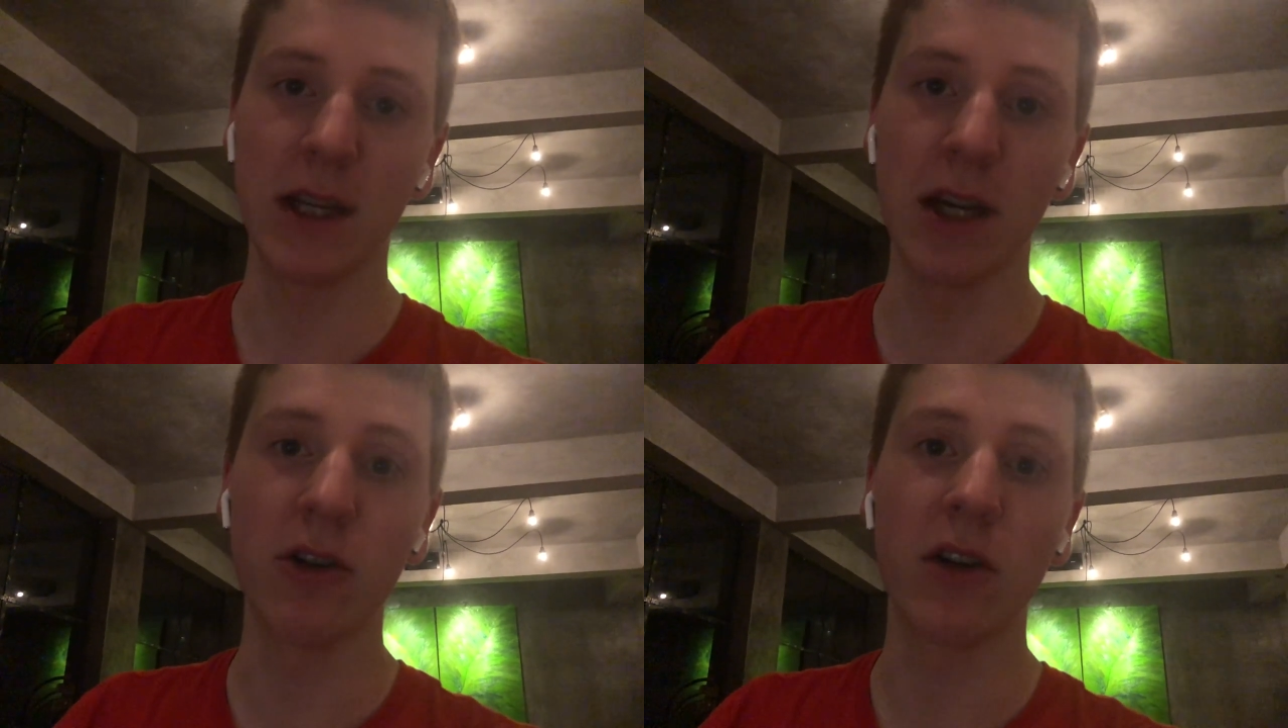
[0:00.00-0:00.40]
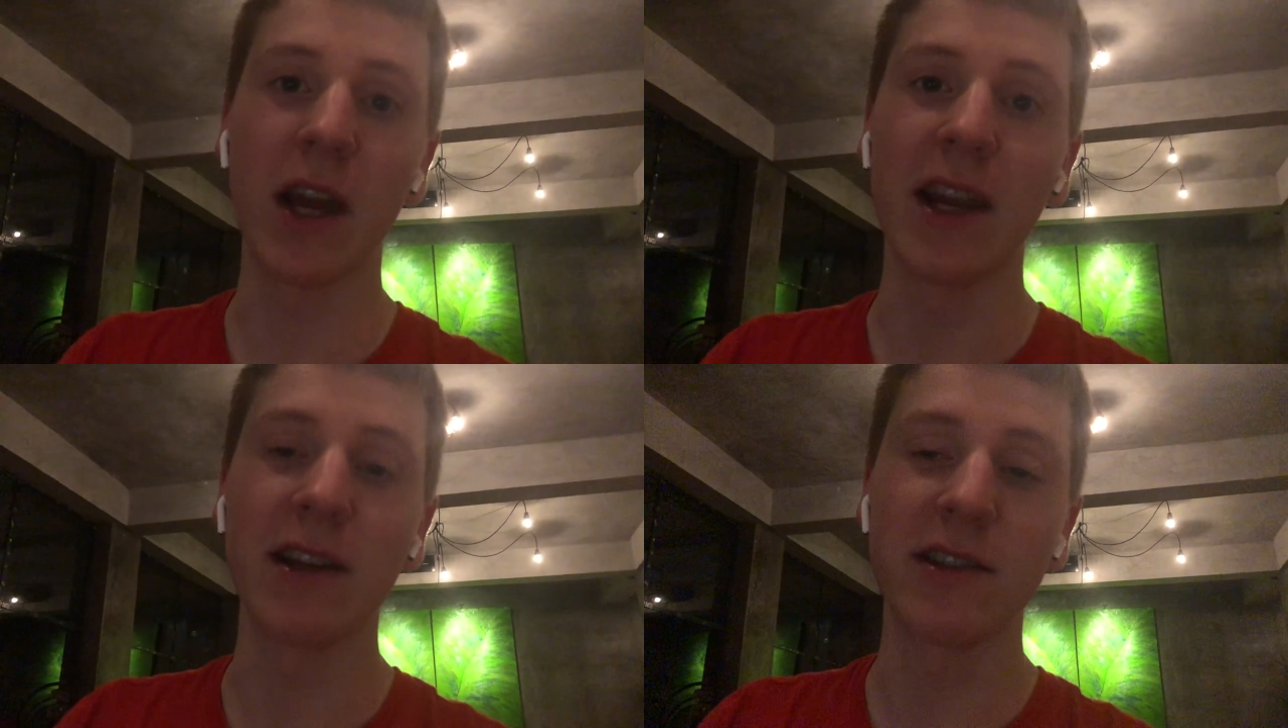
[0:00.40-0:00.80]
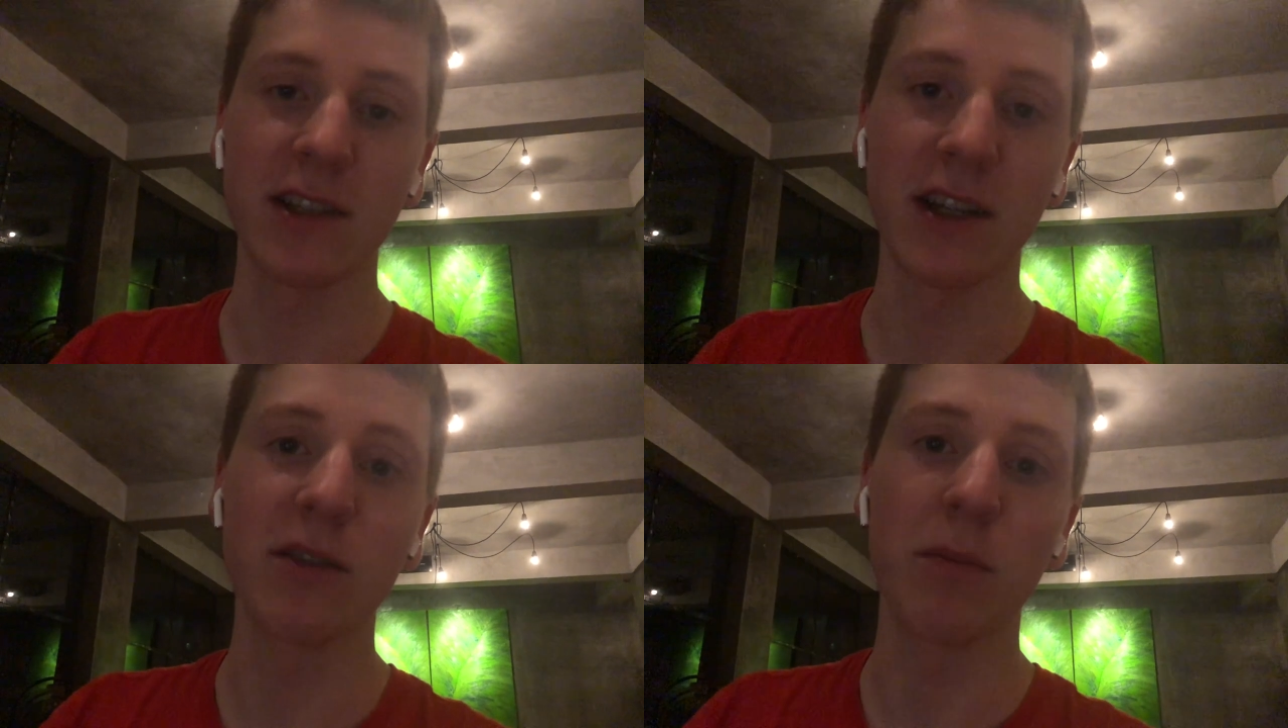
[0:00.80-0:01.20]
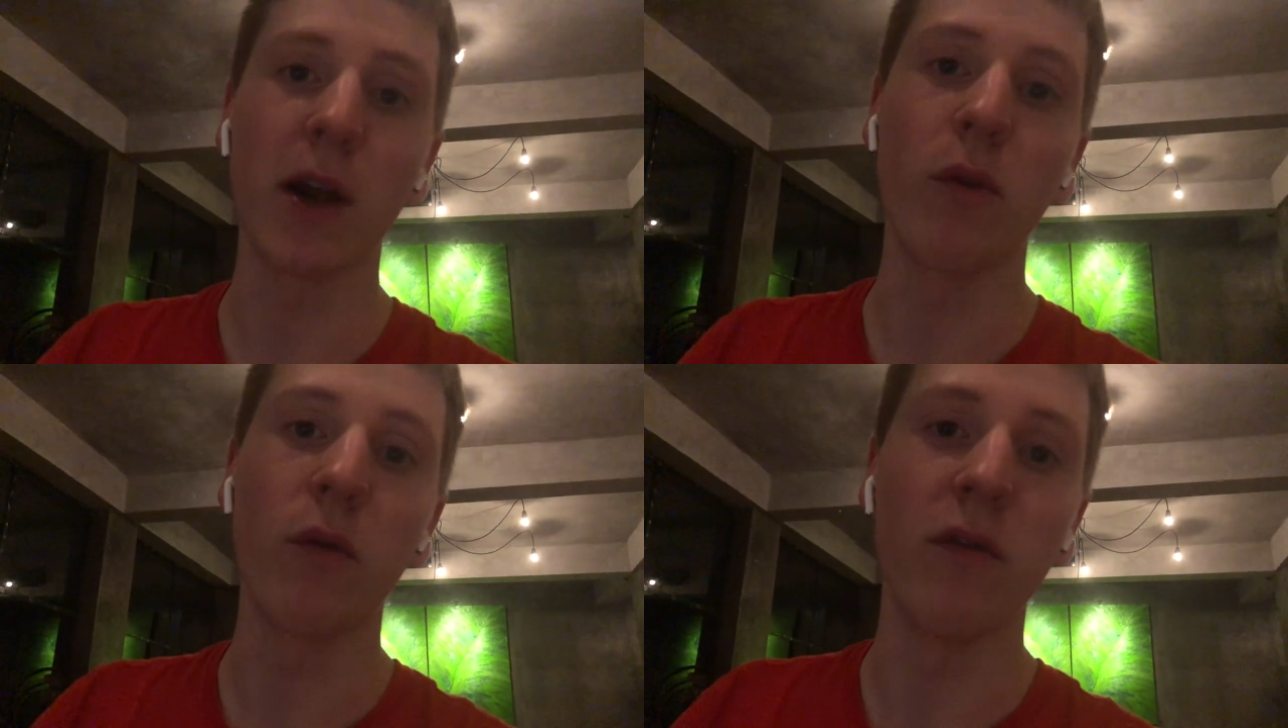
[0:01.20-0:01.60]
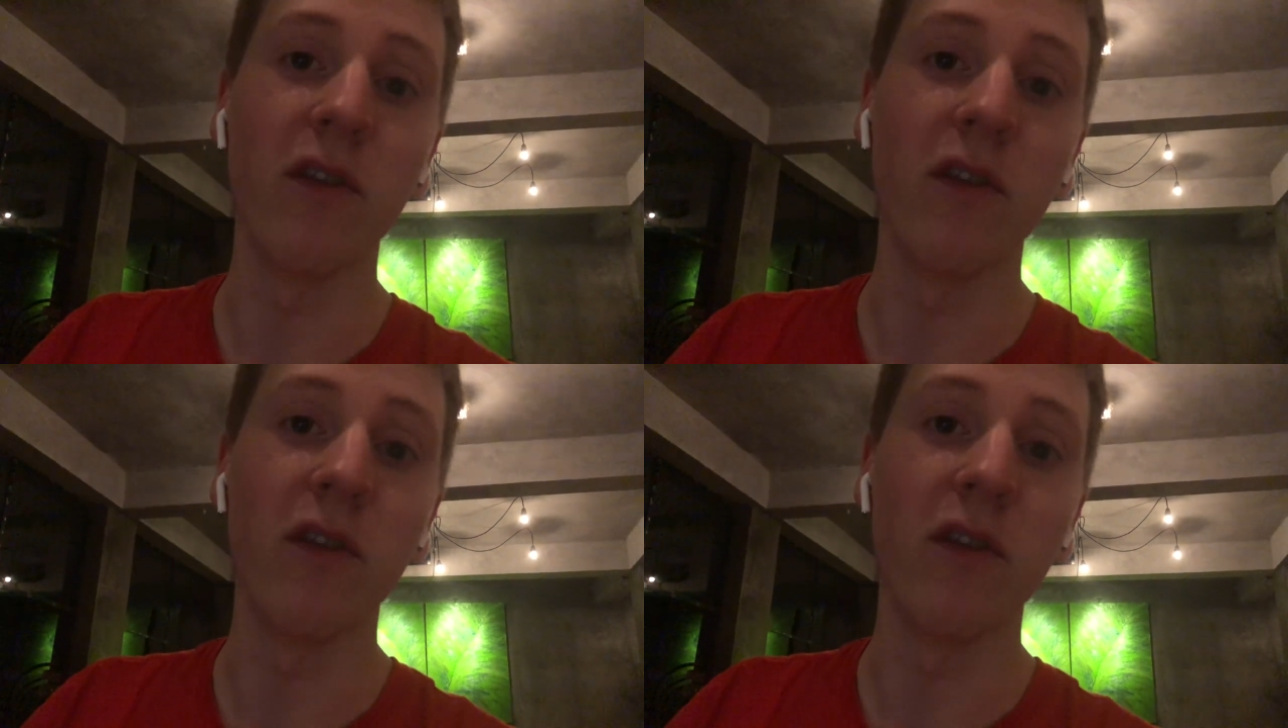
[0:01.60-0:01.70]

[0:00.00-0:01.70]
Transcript: Here you're getting a 6-bedroom